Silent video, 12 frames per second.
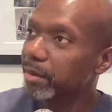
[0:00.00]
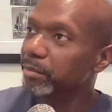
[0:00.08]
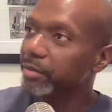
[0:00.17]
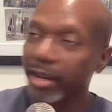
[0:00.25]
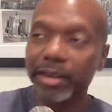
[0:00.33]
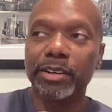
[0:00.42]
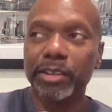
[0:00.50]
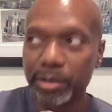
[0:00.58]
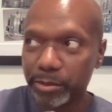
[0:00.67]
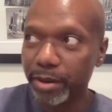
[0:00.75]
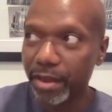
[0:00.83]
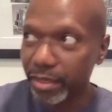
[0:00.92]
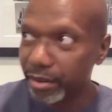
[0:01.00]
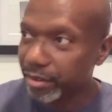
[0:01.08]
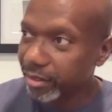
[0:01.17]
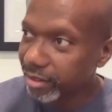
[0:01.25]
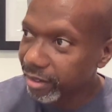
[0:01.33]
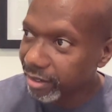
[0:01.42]
Younger, rather.
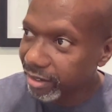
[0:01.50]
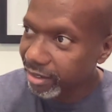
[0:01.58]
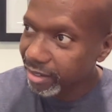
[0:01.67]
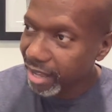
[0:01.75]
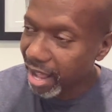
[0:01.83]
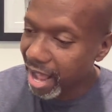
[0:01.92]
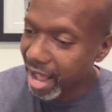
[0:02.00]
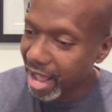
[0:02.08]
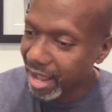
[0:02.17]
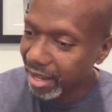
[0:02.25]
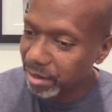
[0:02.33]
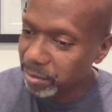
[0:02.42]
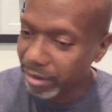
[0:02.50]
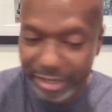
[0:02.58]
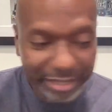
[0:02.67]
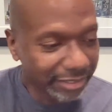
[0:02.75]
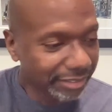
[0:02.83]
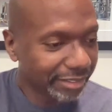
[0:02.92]

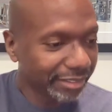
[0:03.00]
Working.